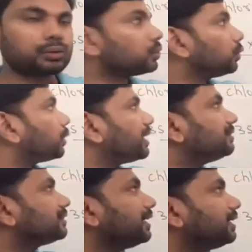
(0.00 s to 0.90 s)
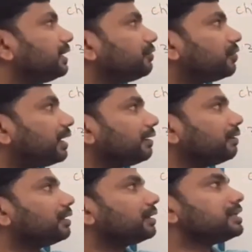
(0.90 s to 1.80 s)
Chlorine
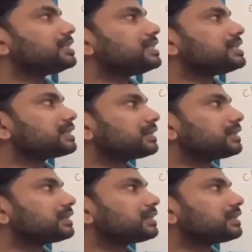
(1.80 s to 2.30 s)
35, it is